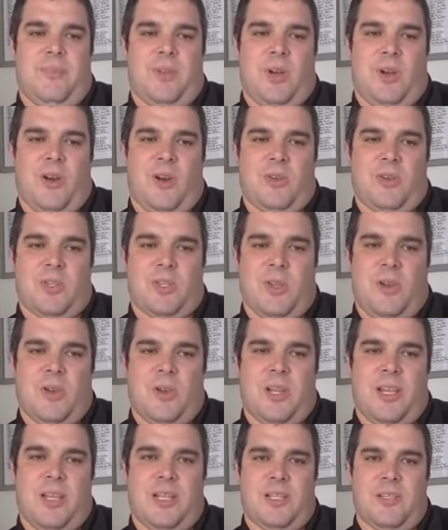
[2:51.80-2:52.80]
There's
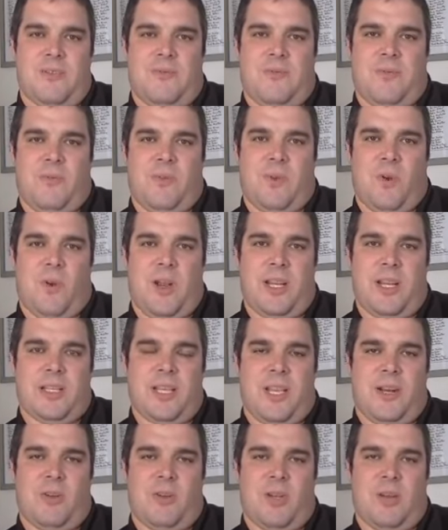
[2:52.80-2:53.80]
all kinds of great
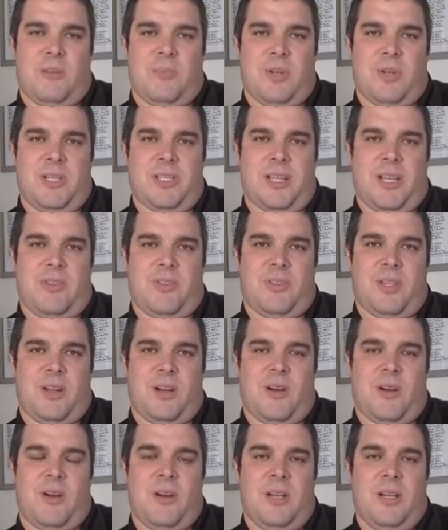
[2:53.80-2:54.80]
title companies out
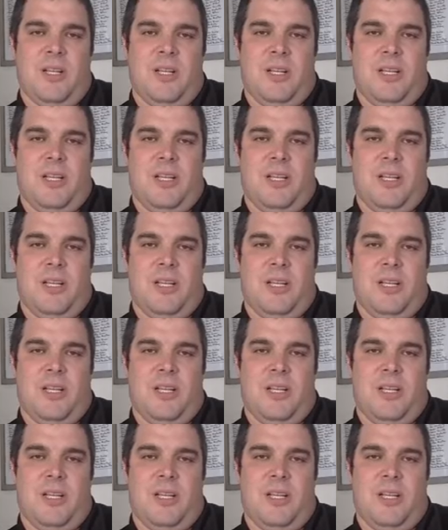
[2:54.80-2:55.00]
there.